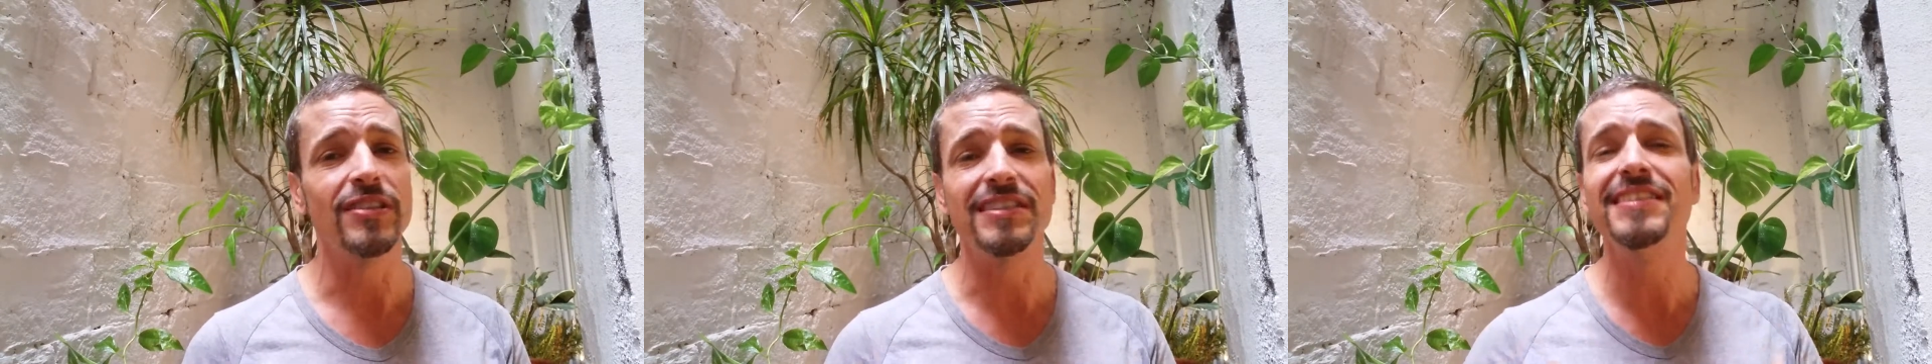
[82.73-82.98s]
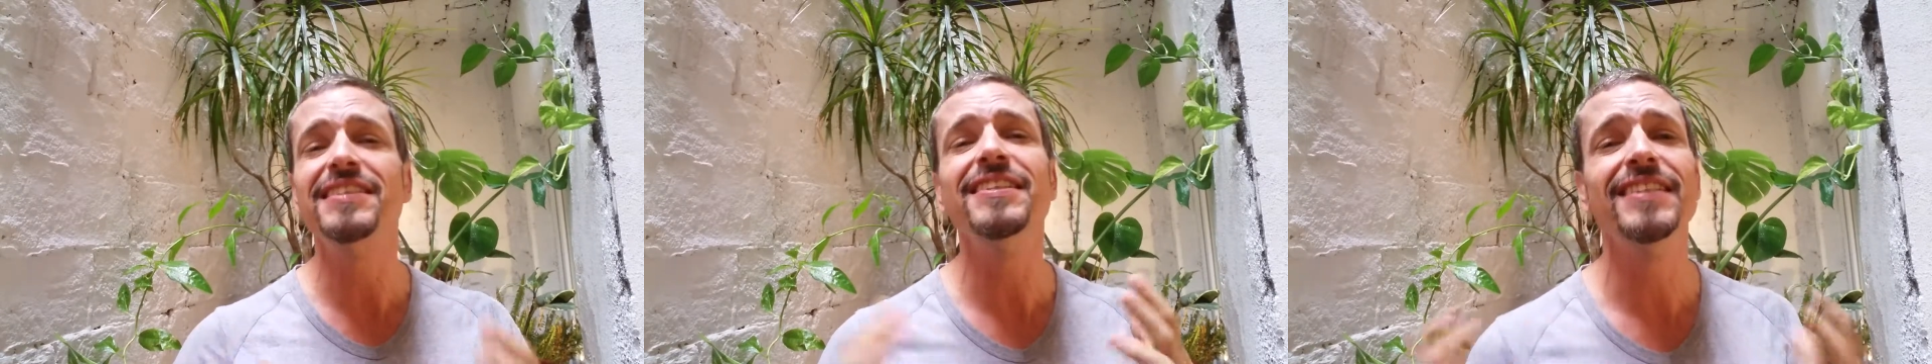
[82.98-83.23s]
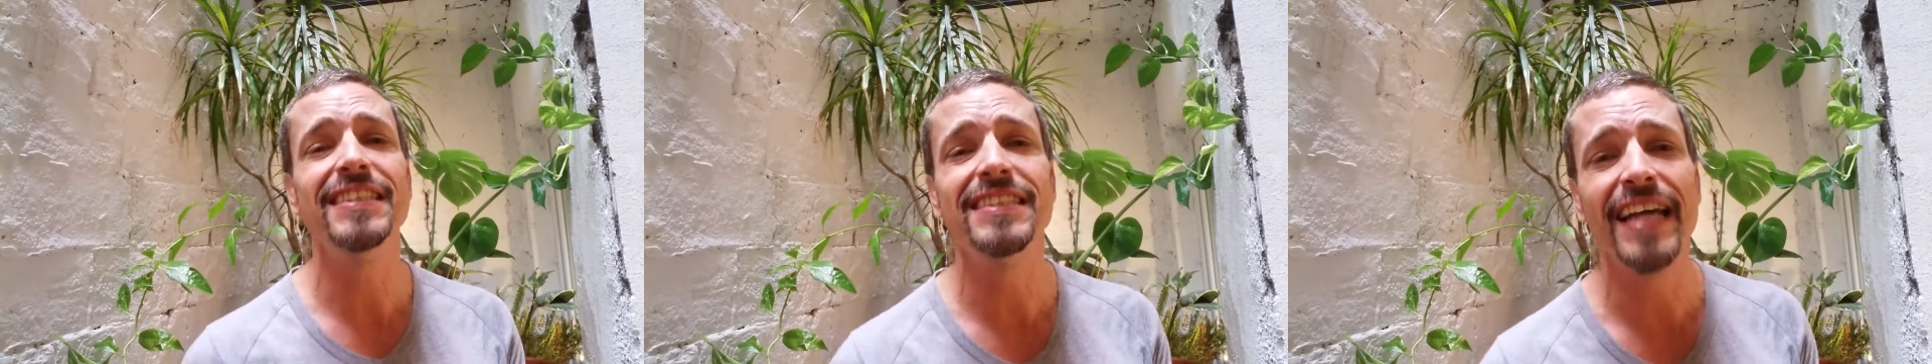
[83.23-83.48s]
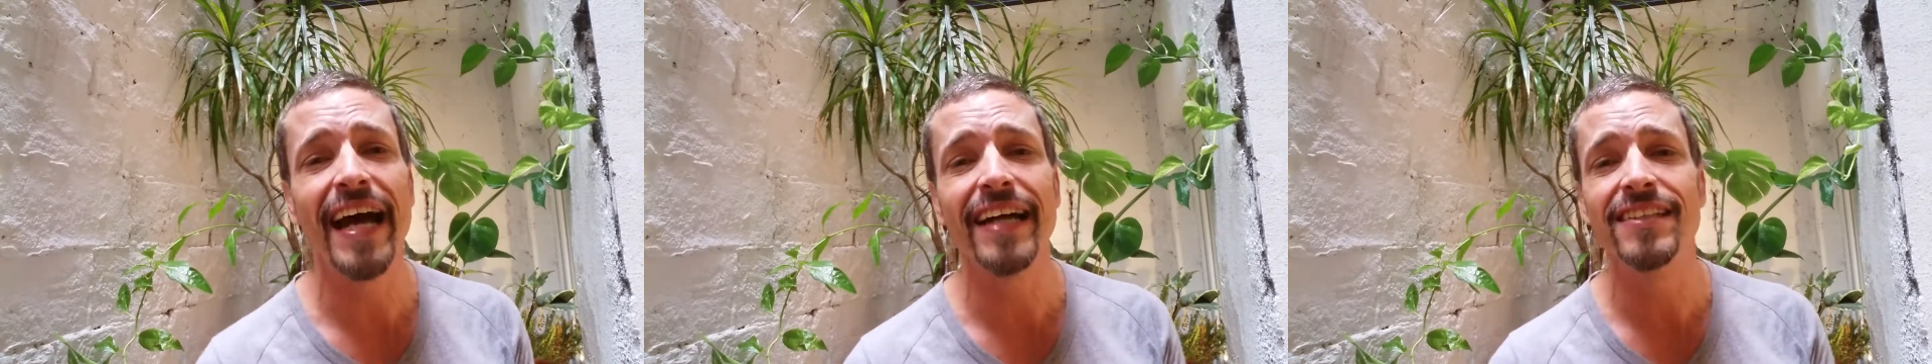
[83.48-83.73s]
is still
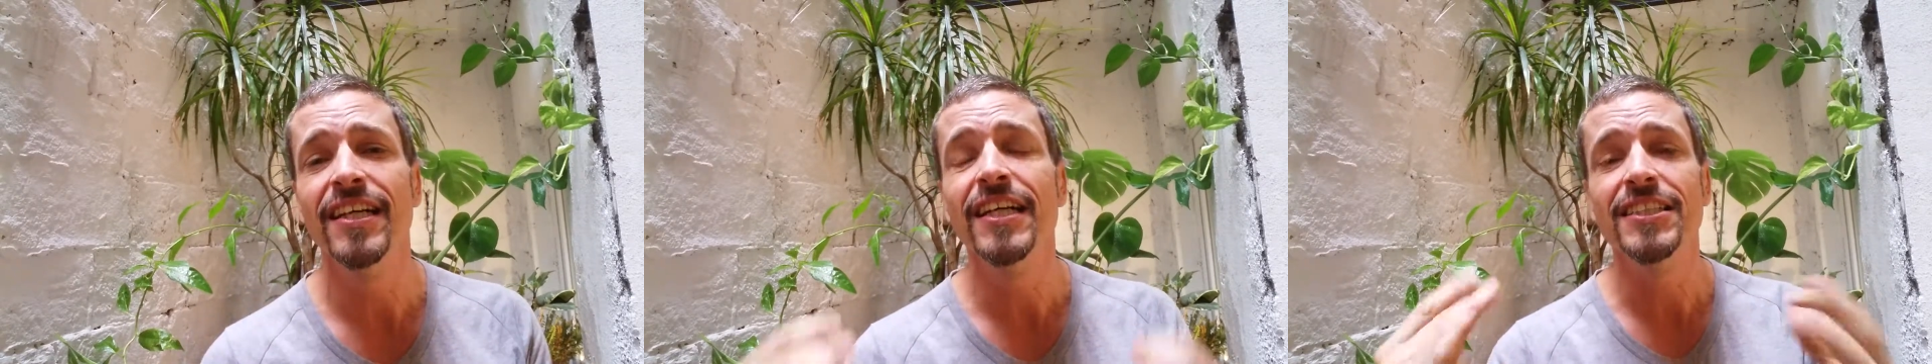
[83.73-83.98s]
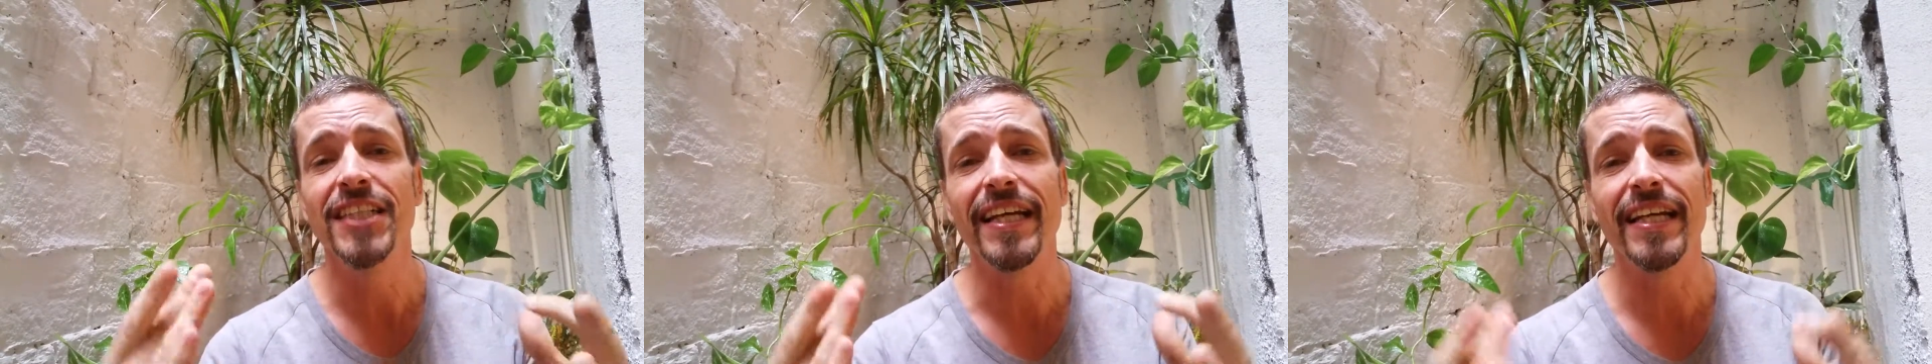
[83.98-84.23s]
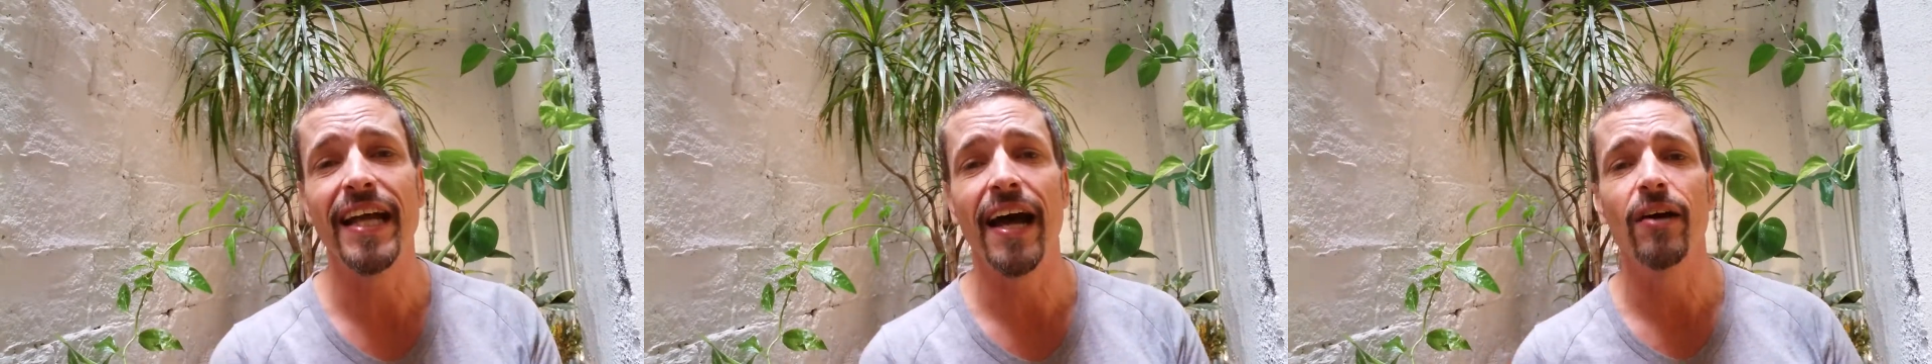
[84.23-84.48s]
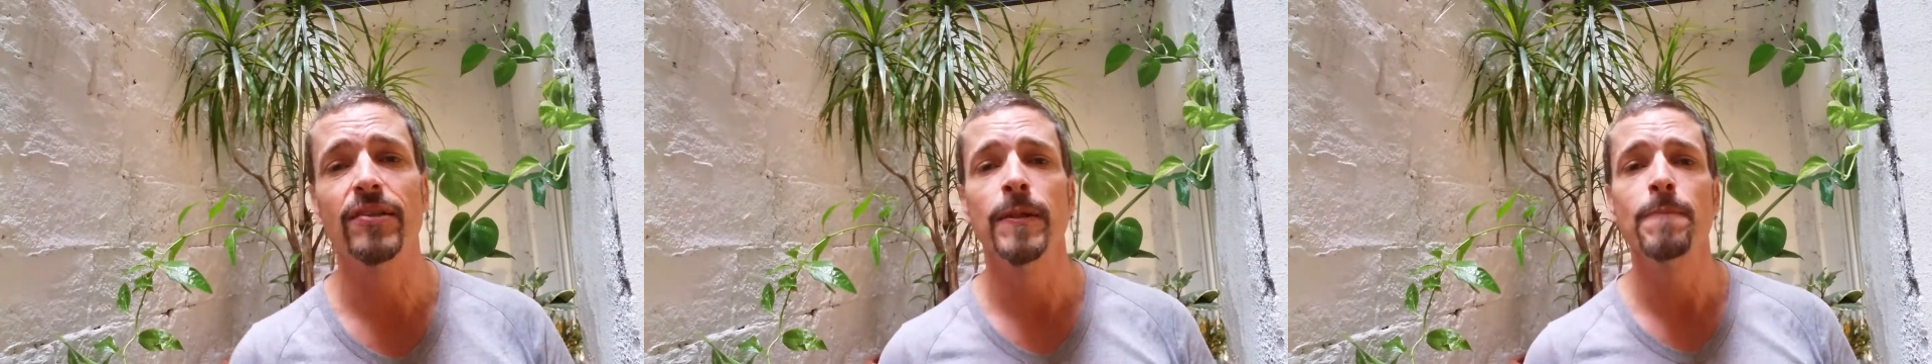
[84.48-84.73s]
intact. Check it
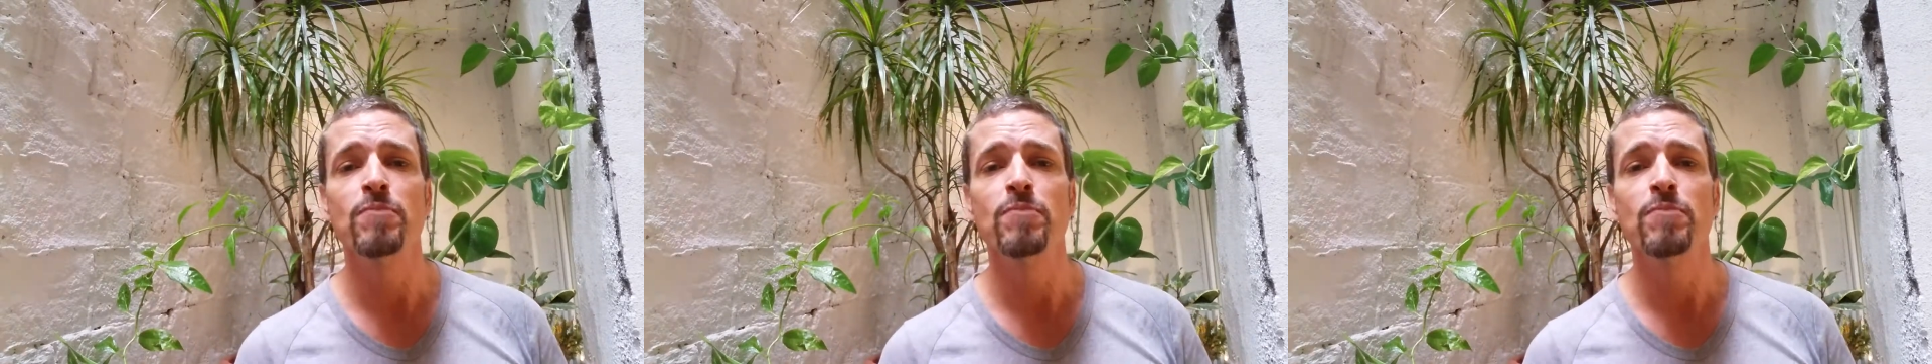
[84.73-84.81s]
out.